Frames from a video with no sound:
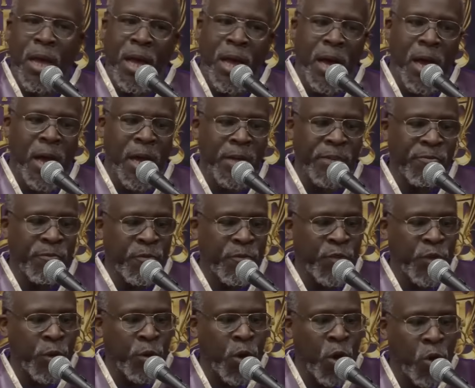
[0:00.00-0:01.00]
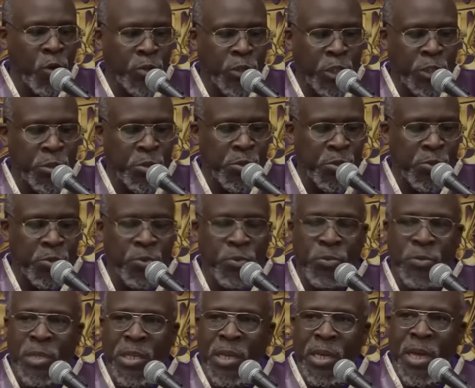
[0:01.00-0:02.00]
If you go
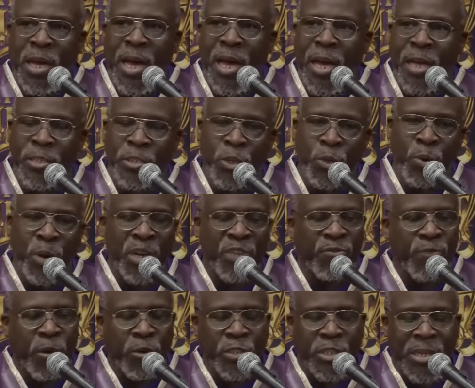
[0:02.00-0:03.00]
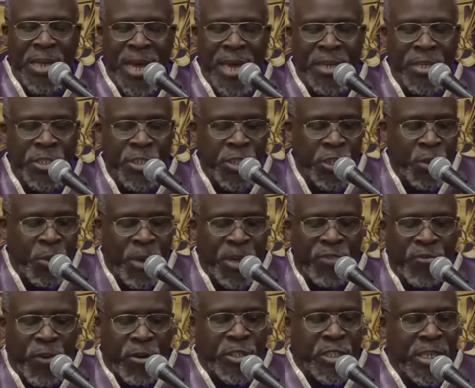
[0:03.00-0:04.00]
to the U.S. Virgin Islands, the
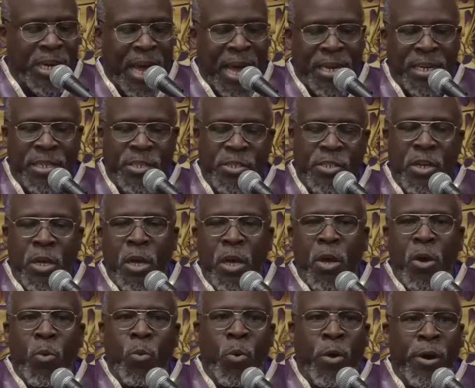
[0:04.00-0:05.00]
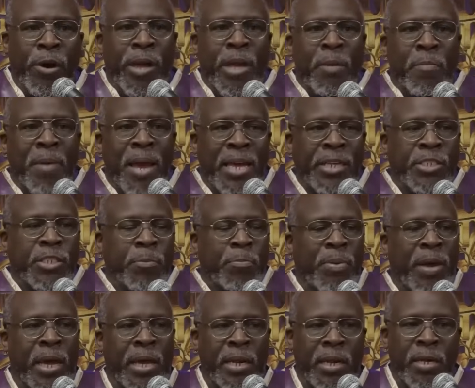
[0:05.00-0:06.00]
U.S. Virgin Islands were
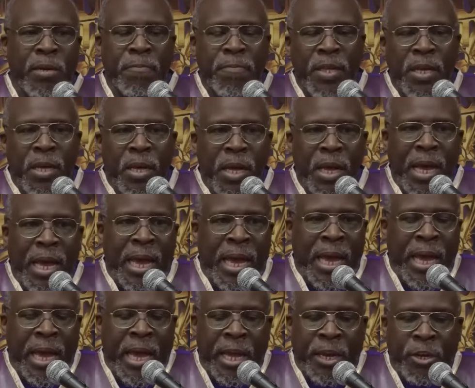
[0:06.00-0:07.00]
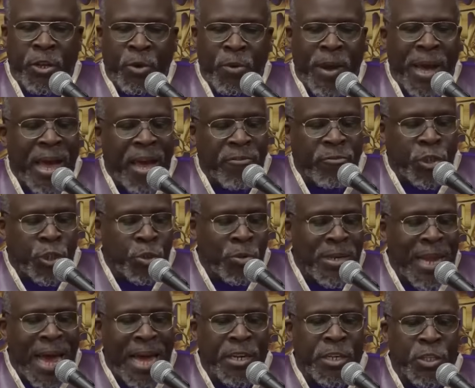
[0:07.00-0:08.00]
emancipated, and you have
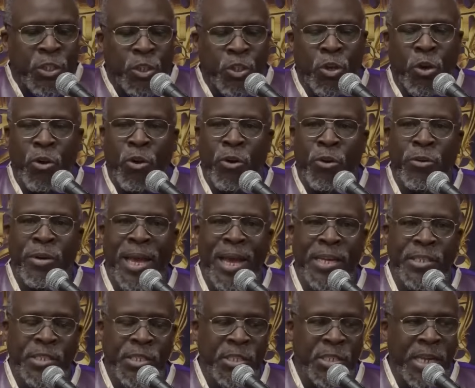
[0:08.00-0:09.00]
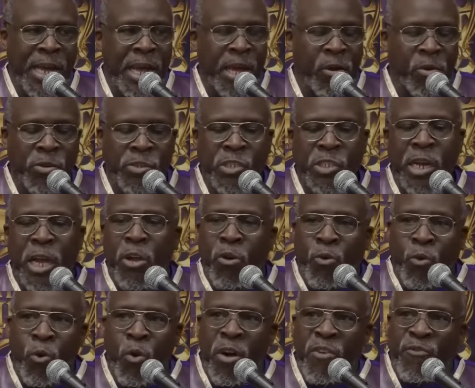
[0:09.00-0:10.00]
July the 3rd as the day on
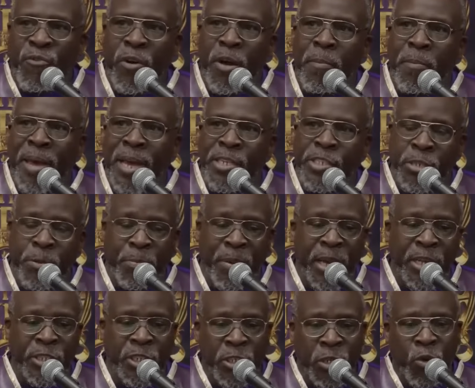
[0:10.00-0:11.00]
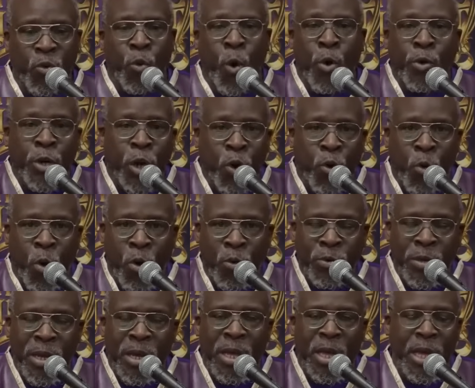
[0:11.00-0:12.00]
St. Croix for emancipation, quote
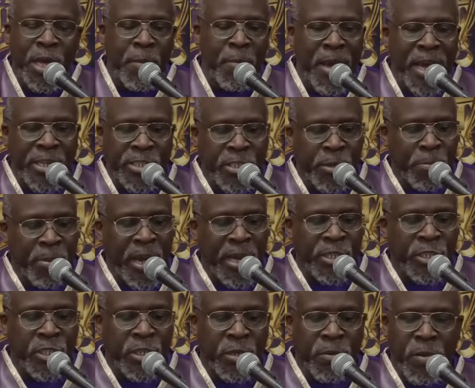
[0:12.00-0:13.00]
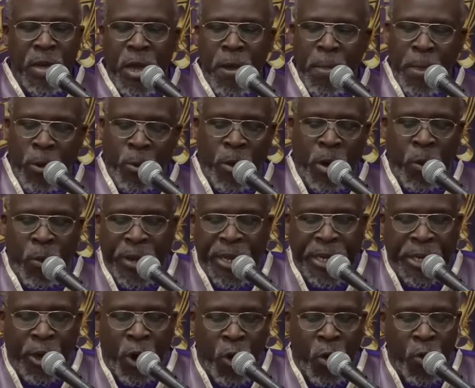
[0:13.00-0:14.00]
unquote emancipation. Well,
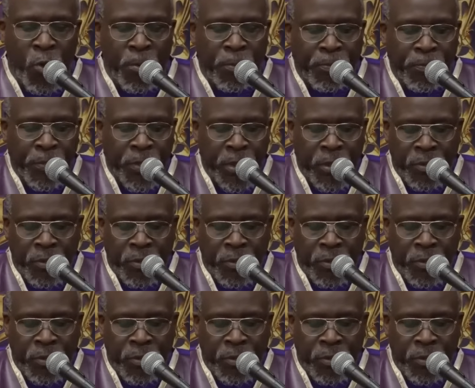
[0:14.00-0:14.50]
we know